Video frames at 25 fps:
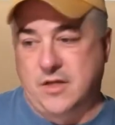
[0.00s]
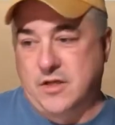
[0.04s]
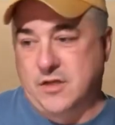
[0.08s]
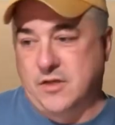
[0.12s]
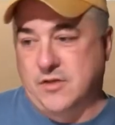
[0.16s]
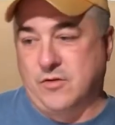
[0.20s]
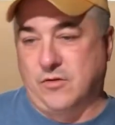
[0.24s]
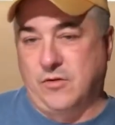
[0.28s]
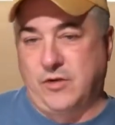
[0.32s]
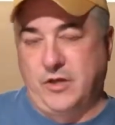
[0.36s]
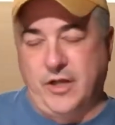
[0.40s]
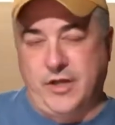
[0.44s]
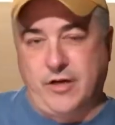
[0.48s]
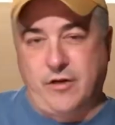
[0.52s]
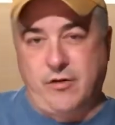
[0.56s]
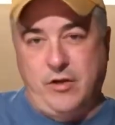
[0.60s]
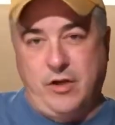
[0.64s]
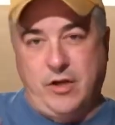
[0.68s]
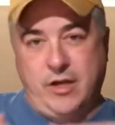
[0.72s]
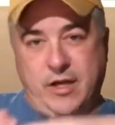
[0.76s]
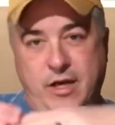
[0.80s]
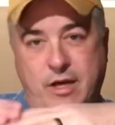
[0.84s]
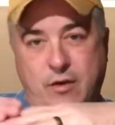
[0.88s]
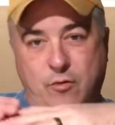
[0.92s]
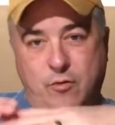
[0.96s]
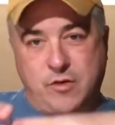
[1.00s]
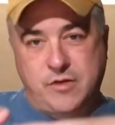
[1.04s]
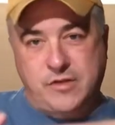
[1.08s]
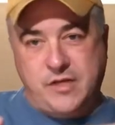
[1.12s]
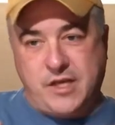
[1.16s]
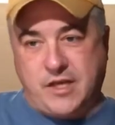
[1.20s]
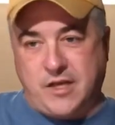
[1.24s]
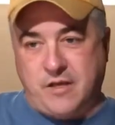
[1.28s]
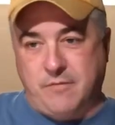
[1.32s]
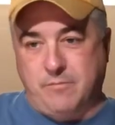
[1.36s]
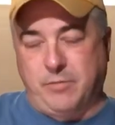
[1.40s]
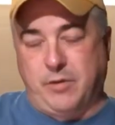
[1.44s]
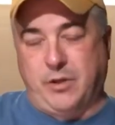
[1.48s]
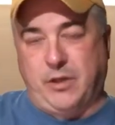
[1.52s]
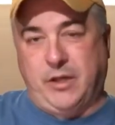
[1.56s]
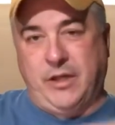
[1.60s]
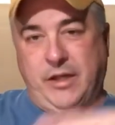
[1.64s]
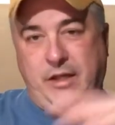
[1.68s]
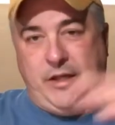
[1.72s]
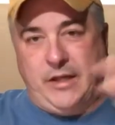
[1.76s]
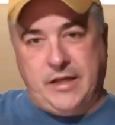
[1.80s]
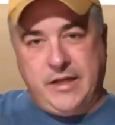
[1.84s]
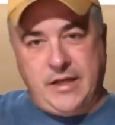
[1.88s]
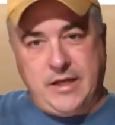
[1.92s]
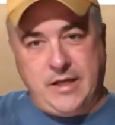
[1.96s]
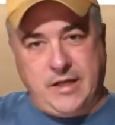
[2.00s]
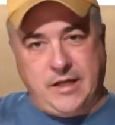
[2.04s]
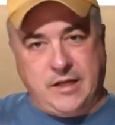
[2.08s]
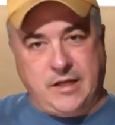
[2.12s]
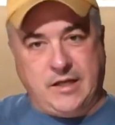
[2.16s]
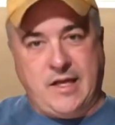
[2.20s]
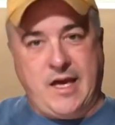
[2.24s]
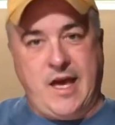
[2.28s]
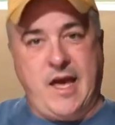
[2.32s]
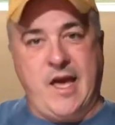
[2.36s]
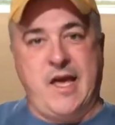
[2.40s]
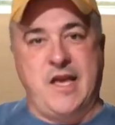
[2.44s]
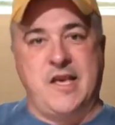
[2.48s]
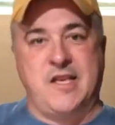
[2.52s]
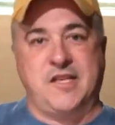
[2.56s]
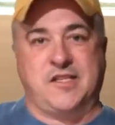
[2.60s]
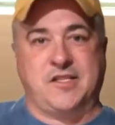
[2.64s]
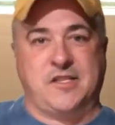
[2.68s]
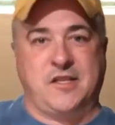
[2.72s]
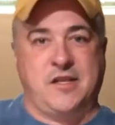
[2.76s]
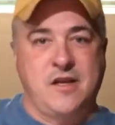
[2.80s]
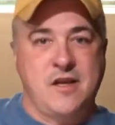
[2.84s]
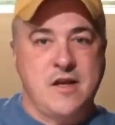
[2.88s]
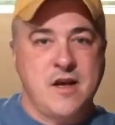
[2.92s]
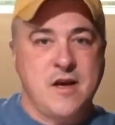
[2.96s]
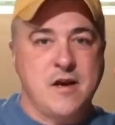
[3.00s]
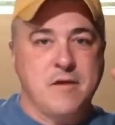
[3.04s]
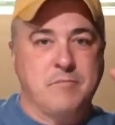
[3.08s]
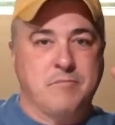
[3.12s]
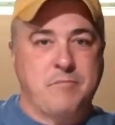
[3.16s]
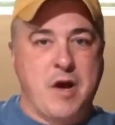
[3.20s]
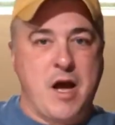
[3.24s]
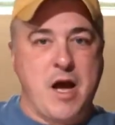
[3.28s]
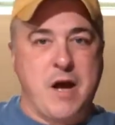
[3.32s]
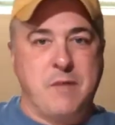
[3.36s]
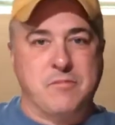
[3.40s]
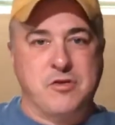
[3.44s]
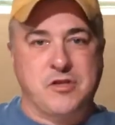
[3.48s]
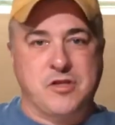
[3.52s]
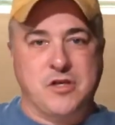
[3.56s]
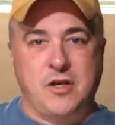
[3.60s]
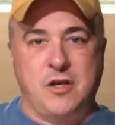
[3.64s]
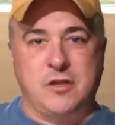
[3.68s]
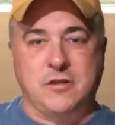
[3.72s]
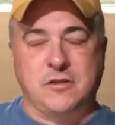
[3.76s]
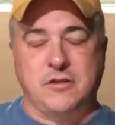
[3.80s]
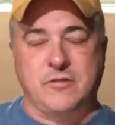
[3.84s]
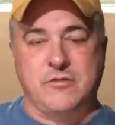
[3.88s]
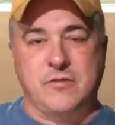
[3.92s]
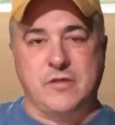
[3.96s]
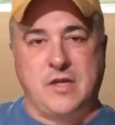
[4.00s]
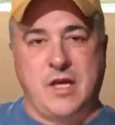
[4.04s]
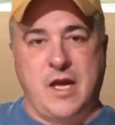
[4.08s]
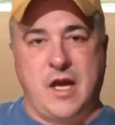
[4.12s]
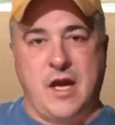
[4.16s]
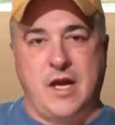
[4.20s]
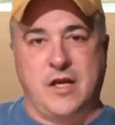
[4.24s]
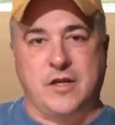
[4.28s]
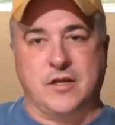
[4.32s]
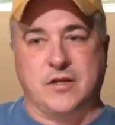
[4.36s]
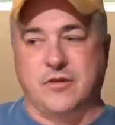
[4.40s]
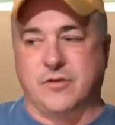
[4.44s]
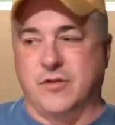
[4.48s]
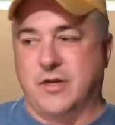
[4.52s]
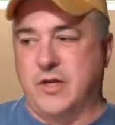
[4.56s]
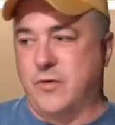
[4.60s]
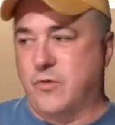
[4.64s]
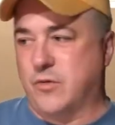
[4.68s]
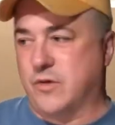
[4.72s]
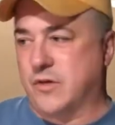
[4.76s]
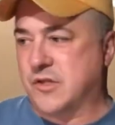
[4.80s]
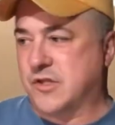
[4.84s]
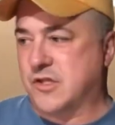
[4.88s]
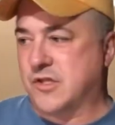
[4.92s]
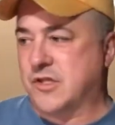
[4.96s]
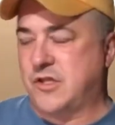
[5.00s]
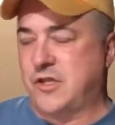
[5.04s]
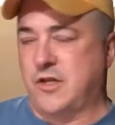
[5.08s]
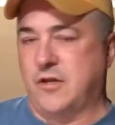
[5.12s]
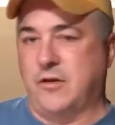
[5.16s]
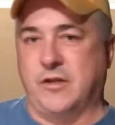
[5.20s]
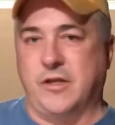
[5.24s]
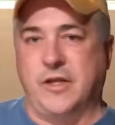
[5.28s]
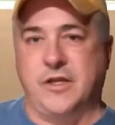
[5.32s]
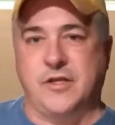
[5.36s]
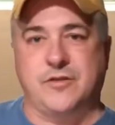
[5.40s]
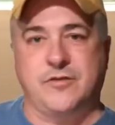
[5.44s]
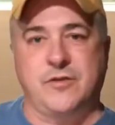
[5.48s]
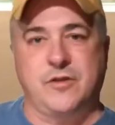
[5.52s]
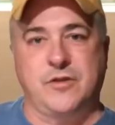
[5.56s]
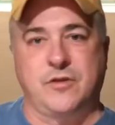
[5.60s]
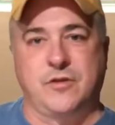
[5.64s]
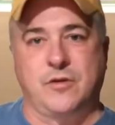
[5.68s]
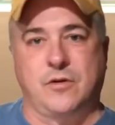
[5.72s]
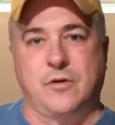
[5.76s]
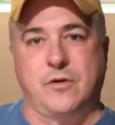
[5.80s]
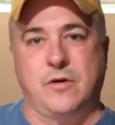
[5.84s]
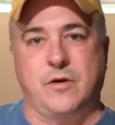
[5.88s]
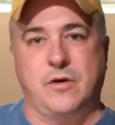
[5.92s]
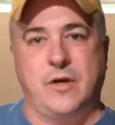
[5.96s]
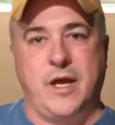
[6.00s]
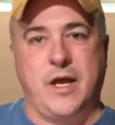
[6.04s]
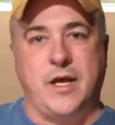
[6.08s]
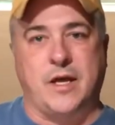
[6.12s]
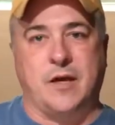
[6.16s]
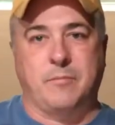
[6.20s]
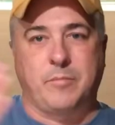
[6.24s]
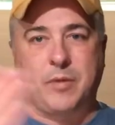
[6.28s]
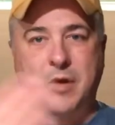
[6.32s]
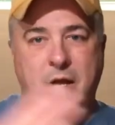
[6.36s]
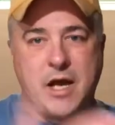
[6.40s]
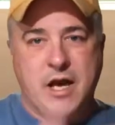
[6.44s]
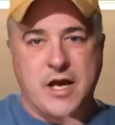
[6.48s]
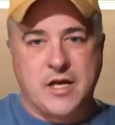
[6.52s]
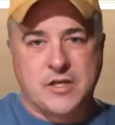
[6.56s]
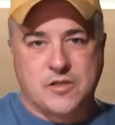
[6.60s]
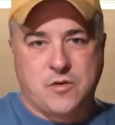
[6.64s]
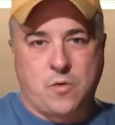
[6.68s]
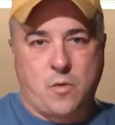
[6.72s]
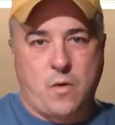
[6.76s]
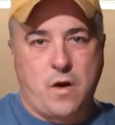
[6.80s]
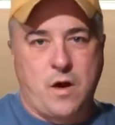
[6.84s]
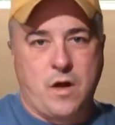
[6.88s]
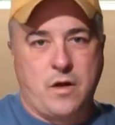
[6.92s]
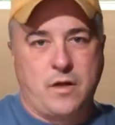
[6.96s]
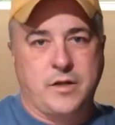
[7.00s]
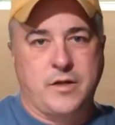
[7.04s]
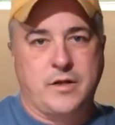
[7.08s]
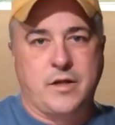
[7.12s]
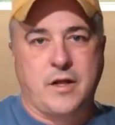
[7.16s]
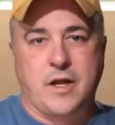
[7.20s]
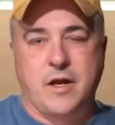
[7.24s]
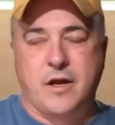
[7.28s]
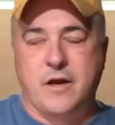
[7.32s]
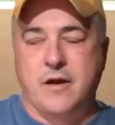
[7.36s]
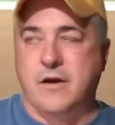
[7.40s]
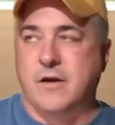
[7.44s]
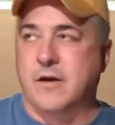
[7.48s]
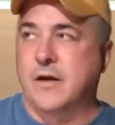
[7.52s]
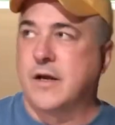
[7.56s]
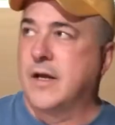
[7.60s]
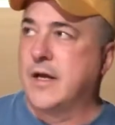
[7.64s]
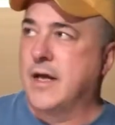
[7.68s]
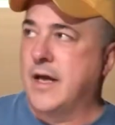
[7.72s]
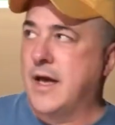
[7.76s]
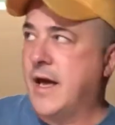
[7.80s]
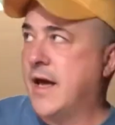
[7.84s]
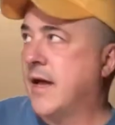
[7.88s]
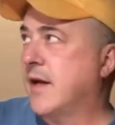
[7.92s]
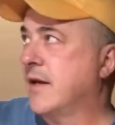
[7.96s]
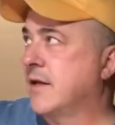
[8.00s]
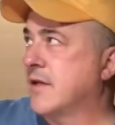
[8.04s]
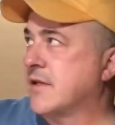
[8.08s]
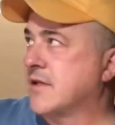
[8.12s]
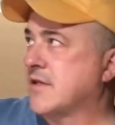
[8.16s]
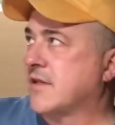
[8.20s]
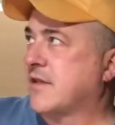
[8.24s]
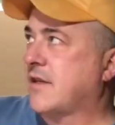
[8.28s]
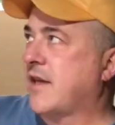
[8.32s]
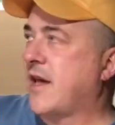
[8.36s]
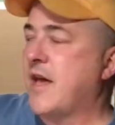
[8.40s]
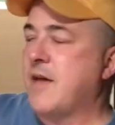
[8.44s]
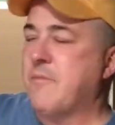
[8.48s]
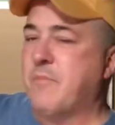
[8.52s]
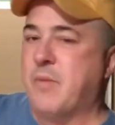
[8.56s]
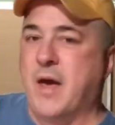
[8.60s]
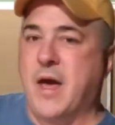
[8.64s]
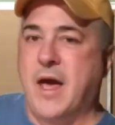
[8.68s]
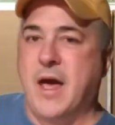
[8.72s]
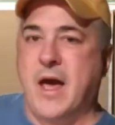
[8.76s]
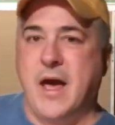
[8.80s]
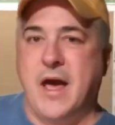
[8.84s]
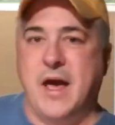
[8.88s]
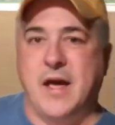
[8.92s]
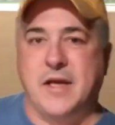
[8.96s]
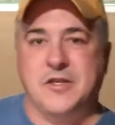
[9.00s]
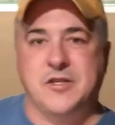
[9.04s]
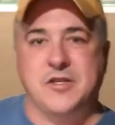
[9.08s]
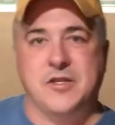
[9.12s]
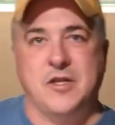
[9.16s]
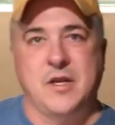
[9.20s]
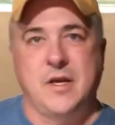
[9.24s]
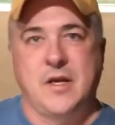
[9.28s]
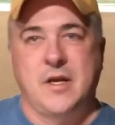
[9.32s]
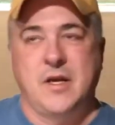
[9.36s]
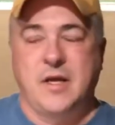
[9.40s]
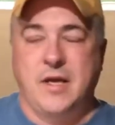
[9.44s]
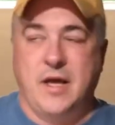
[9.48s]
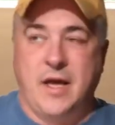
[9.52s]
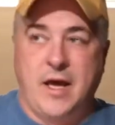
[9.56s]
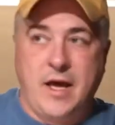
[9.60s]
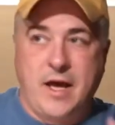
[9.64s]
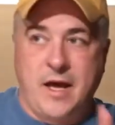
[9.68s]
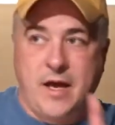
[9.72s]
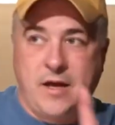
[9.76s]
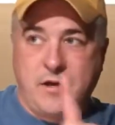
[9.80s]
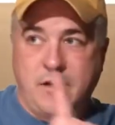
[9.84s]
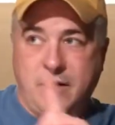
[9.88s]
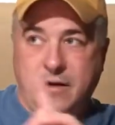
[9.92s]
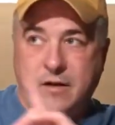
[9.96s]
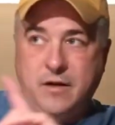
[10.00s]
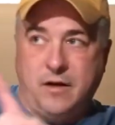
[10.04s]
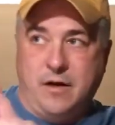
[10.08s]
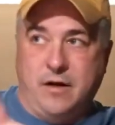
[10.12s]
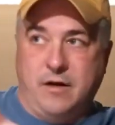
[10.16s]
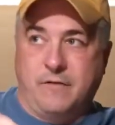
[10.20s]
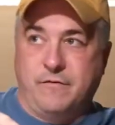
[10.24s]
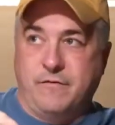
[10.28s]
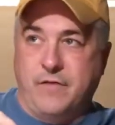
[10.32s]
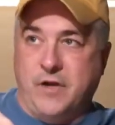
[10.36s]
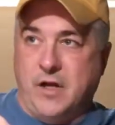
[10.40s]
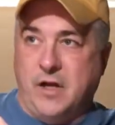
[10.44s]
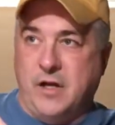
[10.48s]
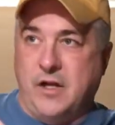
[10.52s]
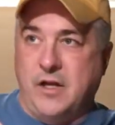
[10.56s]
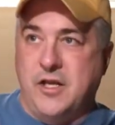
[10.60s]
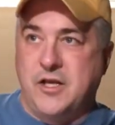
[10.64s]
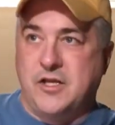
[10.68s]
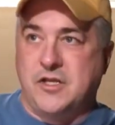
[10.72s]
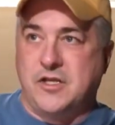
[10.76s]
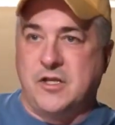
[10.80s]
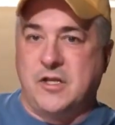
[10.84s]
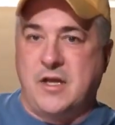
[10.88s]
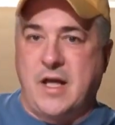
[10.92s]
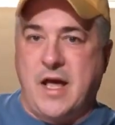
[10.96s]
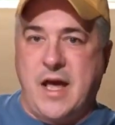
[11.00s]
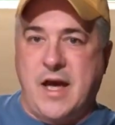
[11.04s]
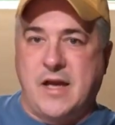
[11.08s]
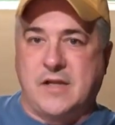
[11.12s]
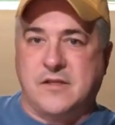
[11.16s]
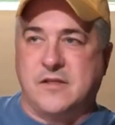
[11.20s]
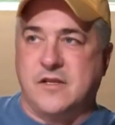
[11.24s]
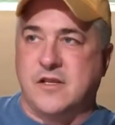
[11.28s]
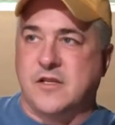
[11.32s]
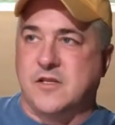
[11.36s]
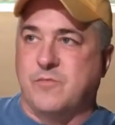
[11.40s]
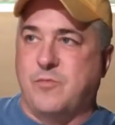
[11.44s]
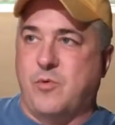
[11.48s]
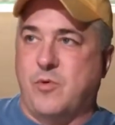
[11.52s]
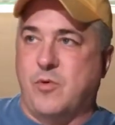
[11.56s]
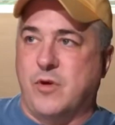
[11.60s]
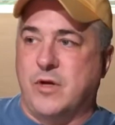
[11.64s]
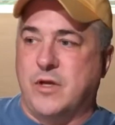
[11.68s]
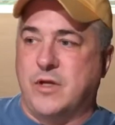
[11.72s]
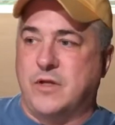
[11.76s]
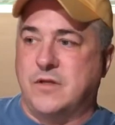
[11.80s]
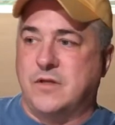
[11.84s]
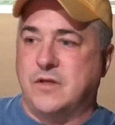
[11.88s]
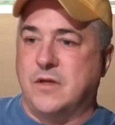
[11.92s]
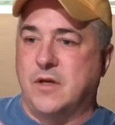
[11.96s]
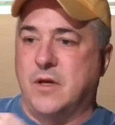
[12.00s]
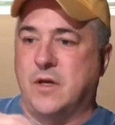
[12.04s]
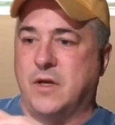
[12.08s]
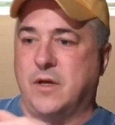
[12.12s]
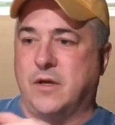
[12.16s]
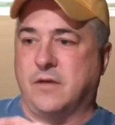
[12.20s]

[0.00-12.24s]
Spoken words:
So literally it was a completely encased bomb shelter in concrete with a steel entry door. It had a blast wall in there, had an escape hatch, had ventilation access points.